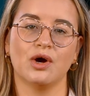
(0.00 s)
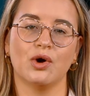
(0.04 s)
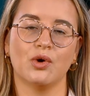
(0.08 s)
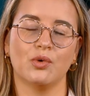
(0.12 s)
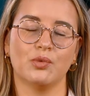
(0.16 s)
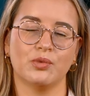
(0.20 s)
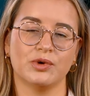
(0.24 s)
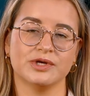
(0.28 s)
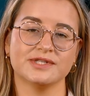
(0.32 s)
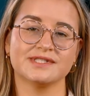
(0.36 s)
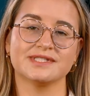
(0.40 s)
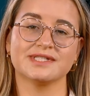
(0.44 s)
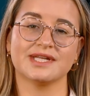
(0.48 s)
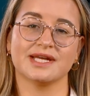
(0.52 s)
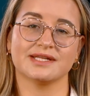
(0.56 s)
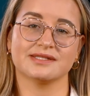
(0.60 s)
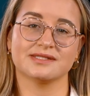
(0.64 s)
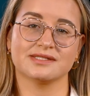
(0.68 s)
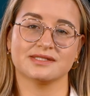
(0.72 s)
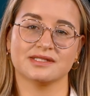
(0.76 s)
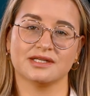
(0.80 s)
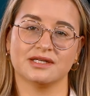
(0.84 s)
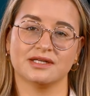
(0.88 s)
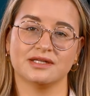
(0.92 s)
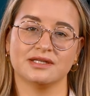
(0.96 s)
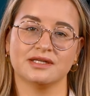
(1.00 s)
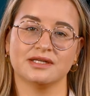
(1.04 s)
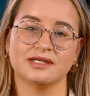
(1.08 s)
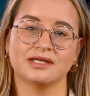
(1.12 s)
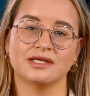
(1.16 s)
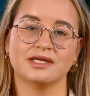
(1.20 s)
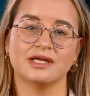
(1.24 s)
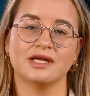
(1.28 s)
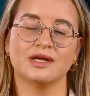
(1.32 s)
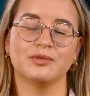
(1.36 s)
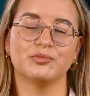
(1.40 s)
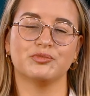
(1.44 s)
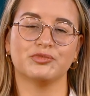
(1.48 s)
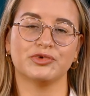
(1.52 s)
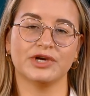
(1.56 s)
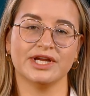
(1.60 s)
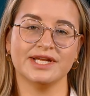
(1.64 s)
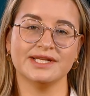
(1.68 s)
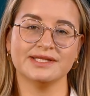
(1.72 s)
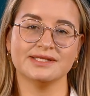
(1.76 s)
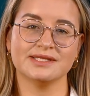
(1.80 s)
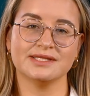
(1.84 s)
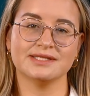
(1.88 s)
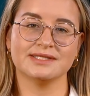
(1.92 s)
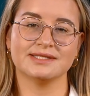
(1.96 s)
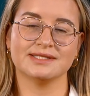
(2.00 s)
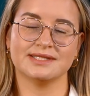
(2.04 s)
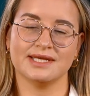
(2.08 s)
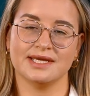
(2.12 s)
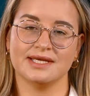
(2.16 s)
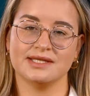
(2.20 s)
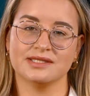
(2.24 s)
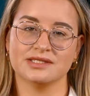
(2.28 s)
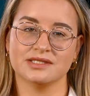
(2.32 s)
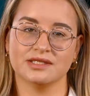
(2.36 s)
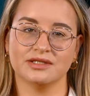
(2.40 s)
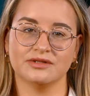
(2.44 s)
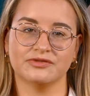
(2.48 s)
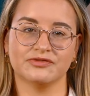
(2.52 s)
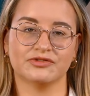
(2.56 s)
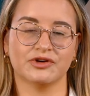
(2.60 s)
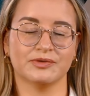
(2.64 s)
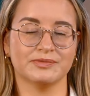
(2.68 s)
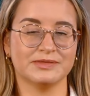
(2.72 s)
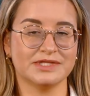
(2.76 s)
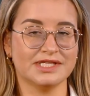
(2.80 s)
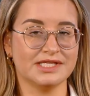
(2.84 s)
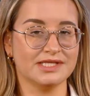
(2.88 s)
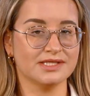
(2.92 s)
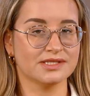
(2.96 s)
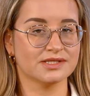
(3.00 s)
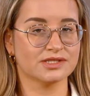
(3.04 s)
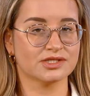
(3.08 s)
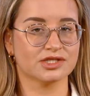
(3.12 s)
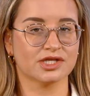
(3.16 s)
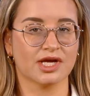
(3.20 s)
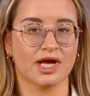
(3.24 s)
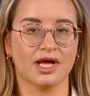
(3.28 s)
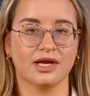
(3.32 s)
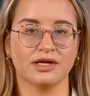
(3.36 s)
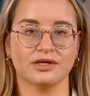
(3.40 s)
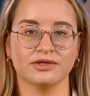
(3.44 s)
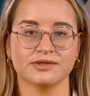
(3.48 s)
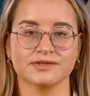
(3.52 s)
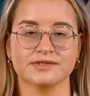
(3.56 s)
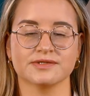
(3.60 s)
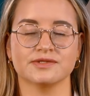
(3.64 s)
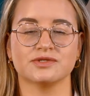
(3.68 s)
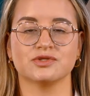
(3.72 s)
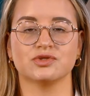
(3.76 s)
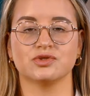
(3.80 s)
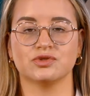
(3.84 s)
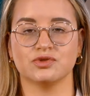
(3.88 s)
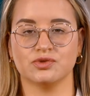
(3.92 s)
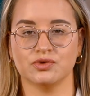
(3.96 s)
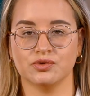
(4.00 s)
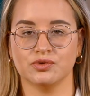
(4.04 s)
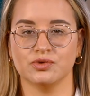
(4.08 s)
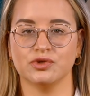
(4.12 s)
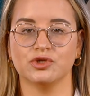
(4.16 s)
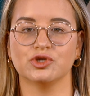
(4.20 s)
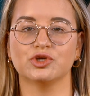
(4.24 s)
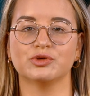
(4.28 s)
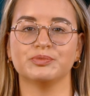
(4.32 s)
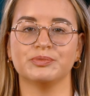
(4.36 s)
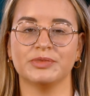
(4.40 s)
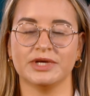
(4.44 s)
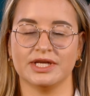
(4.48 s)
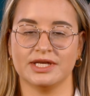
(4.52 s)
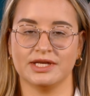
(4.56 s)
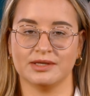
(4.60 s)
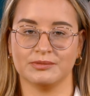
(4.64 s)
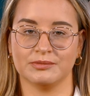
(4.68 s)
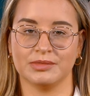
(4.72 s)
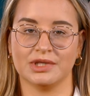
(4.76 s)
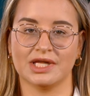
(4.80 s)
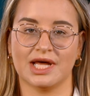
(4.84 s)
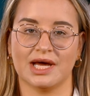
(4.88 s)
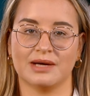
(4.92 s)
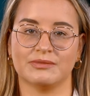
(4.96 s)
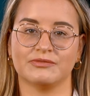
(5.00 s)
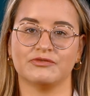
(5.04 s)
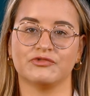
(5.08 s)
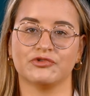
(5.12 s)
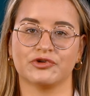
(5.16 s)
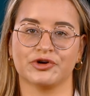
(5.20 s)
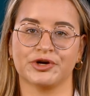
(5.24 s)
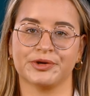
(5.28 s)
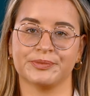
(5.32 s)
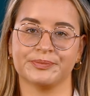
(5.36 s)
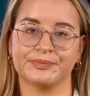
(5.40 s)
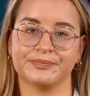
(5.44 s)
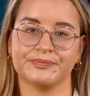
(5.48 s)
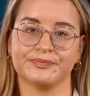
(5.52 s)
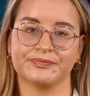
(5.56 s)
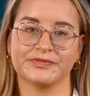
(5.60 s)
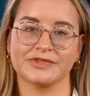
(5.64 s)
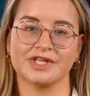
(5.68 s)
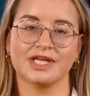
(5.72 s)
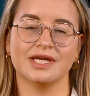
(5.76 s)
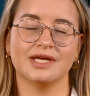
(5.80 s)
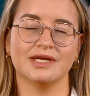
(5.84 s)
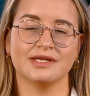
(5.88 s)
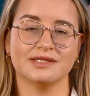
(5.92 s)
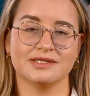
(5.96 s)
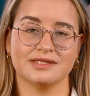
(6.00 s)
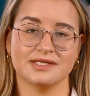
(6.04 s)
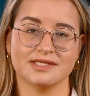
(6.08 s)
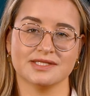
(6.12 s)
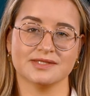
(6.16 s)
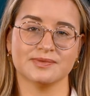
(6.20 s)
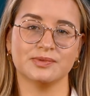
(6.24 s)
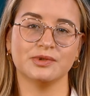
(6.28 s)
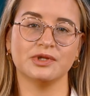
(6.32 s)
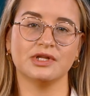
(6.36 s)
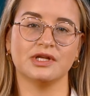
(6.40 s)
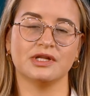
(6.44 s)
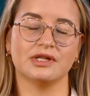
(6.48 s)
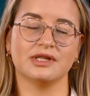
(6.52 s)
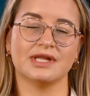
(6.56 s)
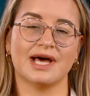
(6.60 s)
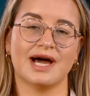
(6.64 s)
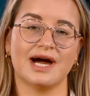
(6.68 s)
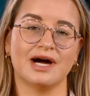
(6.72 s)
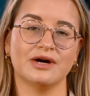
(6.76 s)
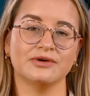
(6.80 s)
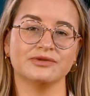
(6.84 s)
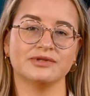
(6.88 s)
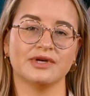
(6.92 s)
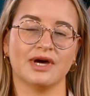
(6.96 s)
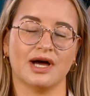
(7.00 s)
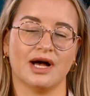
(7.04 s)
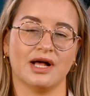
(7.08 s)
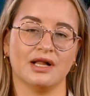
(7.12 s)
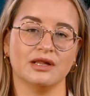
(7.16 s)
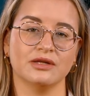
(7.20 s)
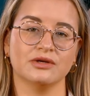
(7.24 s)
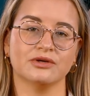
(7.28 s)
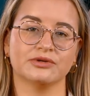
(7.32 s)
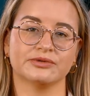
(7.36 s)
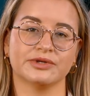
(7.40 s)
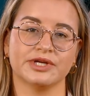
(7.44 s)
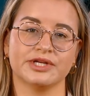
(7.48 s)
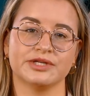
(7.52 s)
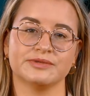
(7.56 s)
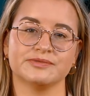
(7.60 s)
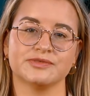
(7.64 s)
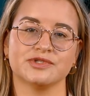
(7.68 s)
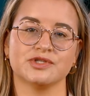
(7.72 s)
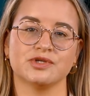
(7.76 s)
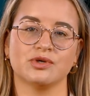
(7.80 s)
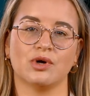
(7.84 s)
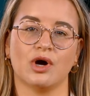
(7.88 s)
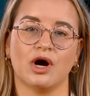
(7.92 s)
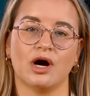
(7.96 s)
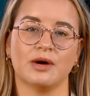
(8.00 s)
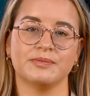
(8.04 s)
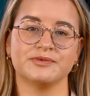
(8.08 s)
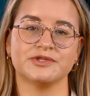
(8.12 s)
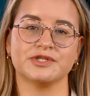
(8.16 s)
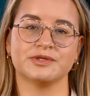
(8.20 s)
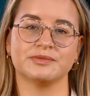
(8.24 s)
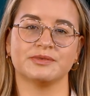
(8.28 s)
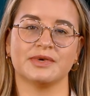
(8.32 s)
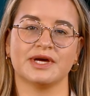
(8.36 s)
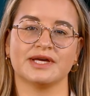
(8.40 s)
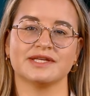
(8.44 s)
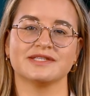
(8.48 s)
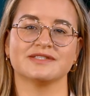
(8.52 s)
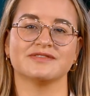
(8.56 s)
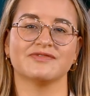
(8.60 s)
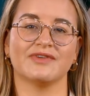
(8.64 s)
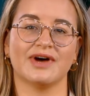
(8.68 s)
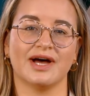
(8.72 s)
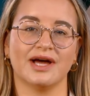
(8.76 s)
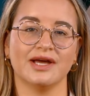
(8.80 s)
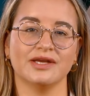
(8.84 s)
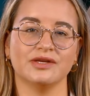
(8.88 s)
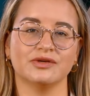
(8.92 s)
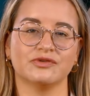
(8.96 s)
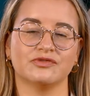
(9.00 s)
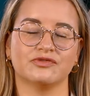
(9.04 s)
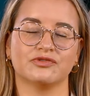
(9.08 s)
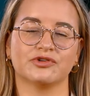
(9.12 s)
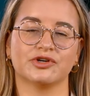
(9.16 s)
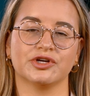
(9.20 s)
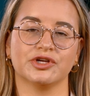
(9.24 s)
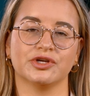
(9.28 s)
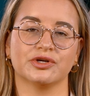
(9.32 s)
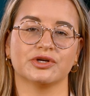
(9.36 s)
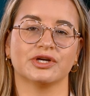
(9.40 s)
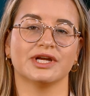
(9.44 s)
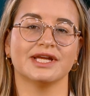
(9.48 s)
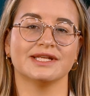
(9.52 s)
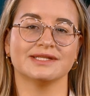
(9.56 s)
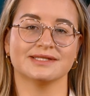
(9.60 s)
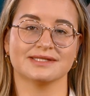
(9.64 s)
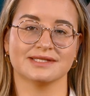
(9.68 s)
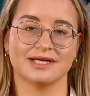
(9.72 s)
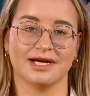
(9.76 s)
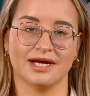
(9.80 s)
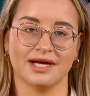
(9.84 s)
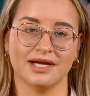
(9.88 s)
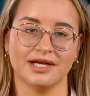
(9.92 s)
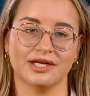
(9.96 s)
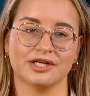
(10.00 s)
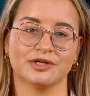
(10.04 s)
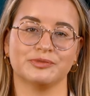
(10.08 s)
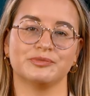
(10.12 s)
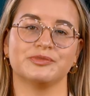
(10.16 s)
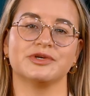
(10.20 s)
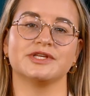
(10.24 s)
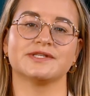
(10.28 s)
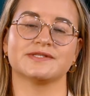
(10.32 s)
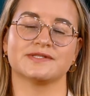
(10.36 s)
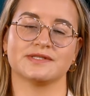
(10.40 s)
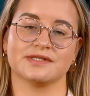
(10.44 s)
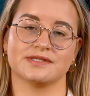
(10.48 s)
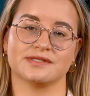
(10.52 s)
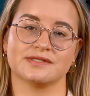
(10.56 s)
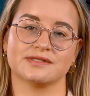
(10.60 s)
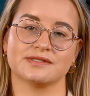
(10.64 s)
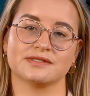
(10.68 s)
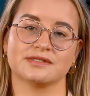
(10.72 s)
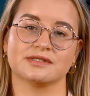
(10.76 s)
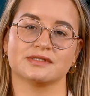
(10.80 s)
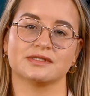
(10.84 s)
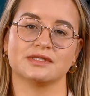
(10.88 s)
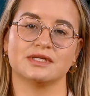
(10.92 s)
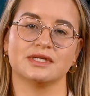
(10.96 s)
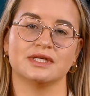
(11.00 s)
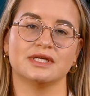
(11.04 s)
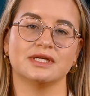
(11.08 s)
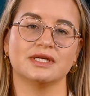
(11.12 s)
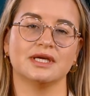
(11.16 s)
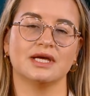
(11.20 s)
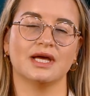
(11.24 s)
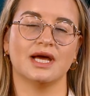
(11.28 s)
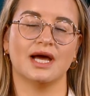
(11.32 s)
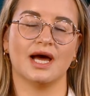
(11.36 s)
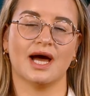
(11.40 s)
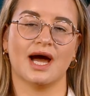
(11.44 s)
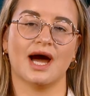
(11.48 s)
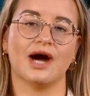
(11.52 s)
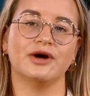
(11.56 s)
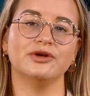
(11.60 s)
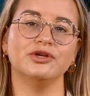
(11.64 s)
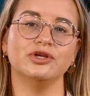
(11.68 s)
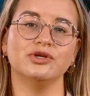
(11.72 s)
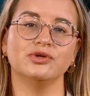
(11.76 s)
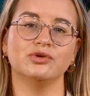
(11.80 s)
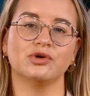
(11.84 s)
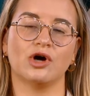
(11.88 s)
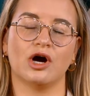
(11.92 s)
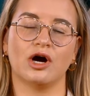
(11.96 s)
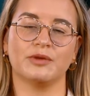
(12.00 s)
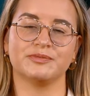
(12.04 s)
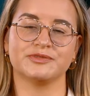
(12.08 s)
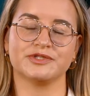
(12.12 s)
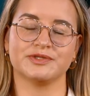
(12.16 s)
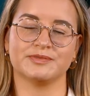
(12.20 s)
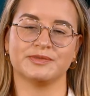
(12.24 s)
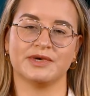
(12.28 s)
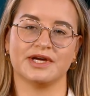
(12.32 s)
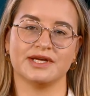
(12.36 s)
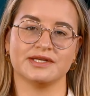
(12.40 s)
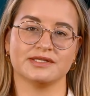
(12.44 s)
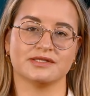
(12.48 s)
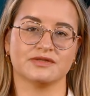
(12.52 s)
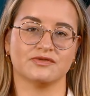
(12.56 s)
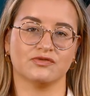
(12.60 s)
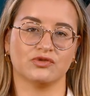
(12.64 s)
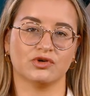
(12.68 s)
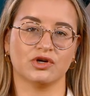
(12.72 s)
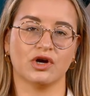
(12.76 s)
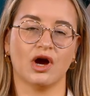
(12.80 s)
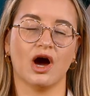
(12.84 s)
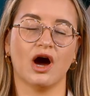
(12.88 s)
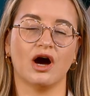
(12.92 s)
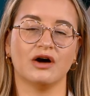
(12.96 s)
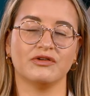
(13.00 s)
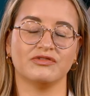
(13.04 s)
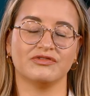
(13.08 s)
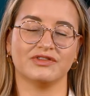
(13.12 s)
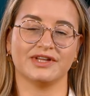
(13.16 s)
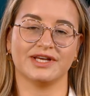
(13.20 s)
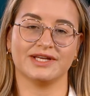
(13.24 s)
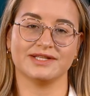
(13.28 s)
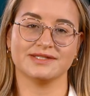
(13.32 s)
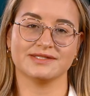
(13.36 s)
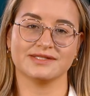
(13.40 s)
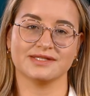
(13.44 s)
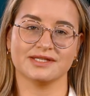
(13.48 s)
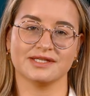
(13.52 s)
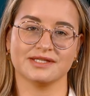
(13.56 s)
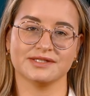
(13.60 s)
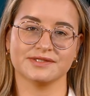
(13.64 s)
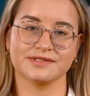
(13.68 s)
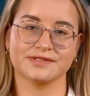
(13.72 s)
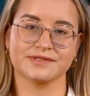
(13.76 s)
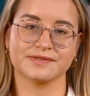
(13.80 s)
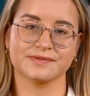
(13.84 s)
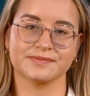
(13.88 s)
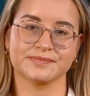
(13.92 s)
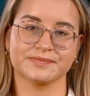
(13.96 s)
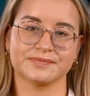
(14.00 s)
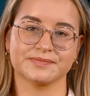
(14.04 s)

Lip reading: Once that's done, bring the data from these channels to your bidding platform. This will allow the algorithm to optimize value for your entire business. How do you optimize for offline sales?